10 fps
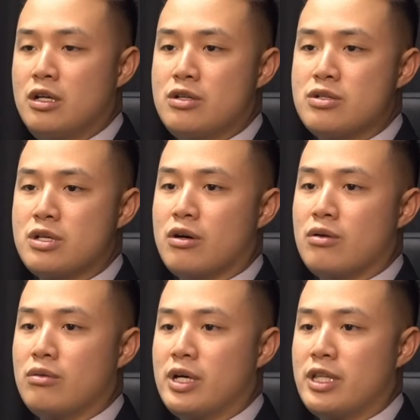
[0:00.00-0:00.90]

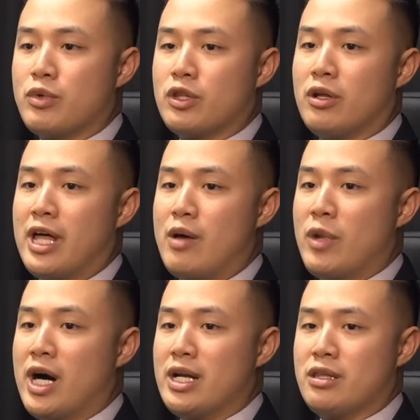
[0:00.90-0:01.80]
So I think with all that in
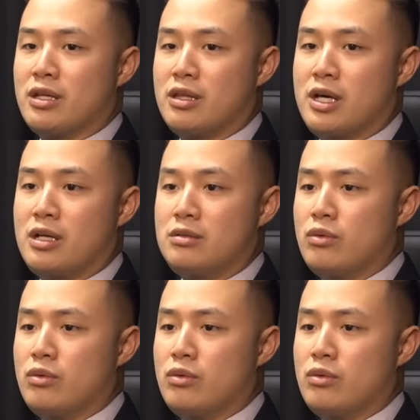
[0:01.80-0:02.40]
mind, I think that,